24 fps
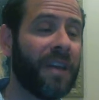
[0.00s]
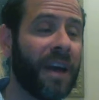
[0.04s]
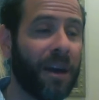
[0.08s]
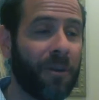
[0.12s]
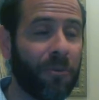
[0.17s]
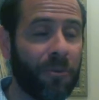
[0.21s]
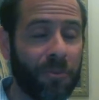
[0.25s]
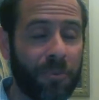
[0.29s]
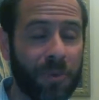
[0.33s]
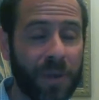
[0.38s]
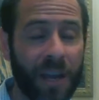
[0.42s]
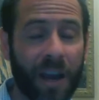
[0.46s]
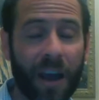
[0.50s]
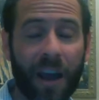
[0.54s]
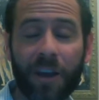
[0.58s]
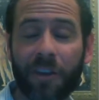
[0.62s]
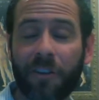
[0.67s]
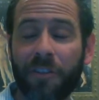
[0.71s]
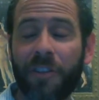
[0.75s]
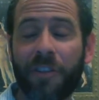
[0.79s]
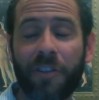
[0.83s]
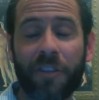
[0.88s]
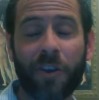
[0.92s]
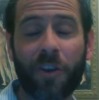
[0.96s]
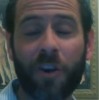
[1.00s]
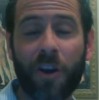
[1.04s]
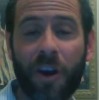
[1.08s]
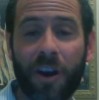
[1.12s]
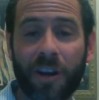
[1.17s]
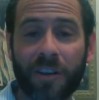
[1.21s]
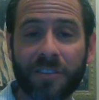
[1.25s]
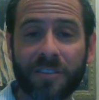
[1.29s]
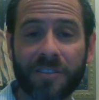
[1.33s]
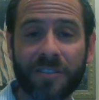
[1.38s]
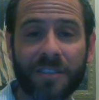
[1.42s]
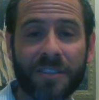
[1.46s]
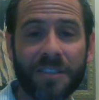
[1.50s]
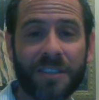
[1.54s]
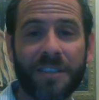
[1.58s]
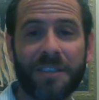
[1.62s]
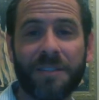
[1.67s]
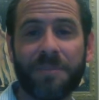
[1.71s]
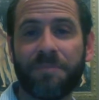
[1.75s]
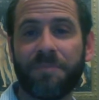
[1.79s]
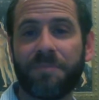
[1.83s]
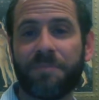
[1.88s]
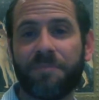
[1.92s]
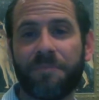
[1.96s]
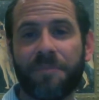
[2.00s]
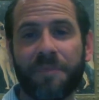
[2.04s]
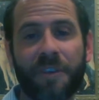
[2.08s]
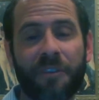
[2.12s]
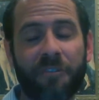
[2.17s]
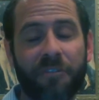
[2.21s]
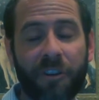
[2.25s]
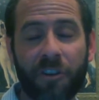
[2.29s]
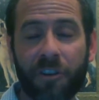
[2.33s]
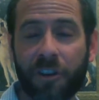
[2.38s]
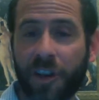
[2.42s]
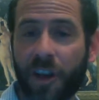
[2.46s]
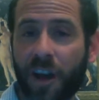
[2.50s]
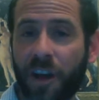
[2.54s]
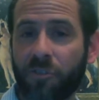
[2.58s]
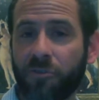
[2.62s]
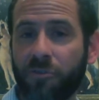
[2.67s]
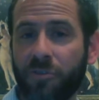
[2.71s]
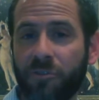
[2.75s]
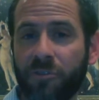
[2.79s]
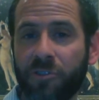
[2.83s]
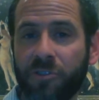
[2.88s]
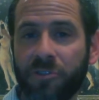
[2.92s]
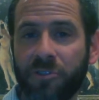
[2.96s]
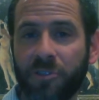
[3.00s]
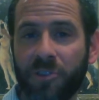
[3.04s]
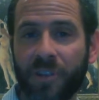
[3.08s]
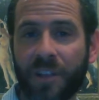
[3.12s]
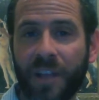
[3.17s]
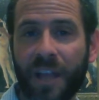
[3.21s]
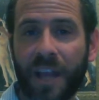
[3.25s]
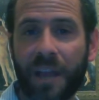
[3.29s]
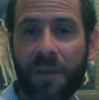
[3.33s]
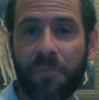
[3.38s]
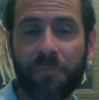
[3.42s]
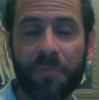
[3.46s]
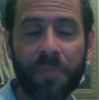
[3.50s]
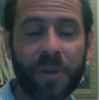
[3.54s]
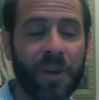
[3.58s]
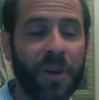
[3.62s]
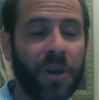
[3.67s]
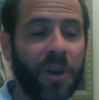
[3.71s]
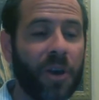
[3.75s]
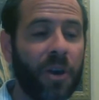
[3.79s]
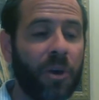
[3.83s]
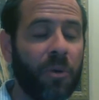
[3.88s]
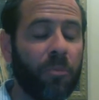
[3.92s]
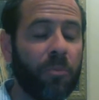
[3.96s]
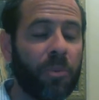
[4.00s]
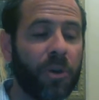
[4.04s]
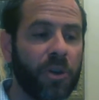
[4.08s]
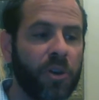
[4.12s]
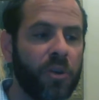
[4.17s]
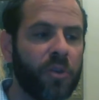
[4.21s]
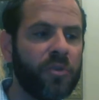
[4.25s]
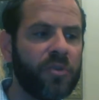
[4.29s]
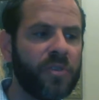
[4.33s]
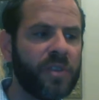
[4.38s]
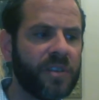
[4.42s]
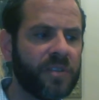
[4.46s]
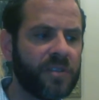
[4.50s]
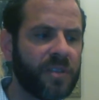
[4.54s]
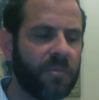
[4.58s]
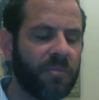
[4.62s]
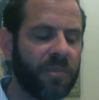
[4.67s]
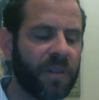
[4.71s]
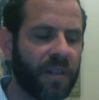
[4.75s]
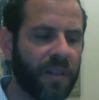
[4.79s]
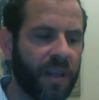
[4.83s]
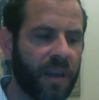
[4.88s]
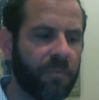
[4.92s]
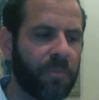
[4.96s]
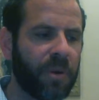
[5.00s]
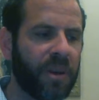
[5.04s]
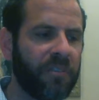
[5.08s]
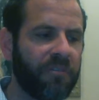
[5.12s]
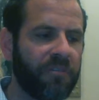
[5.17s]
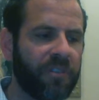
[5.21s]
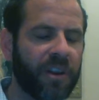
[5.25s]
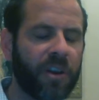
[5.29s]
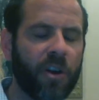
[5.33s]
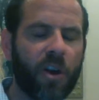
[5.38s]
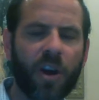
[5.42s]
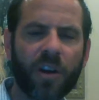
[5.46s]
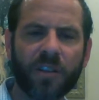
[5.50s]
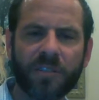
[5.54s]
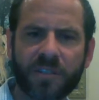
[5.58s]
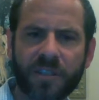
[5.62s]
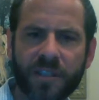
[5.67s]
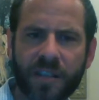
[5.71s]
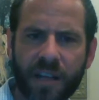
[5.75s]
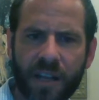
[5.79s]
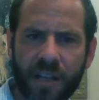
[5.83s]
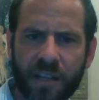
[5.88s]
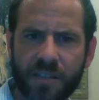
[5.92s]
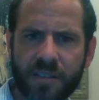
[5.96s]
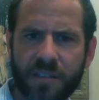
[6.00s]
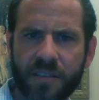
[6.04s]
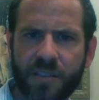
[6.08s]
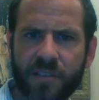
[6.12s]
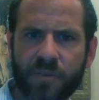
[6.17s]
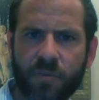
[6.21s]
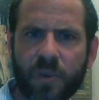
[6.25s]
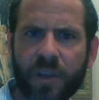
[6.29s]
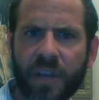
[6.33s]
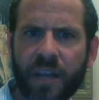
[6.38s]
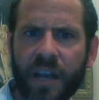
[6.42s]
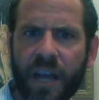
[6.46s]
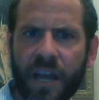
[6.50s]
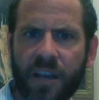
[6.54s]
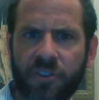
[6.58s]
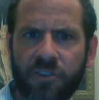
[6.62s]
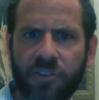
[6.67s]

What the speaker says: of that would be higher than the cost. A very controversial claim, but using something like benefit cost analysis, we